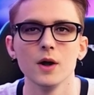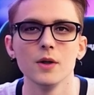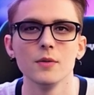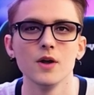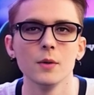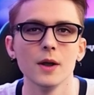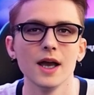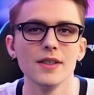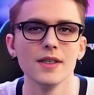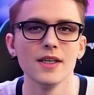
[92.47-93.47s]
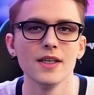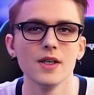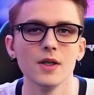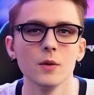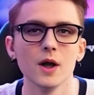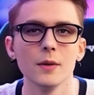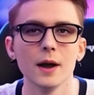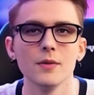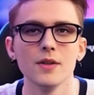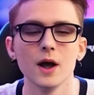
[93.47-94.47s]
on the free plan. This is a 3
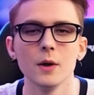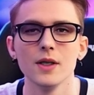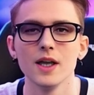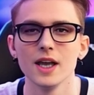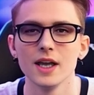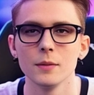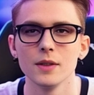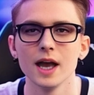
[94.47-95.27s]
meg file. It took a little bit of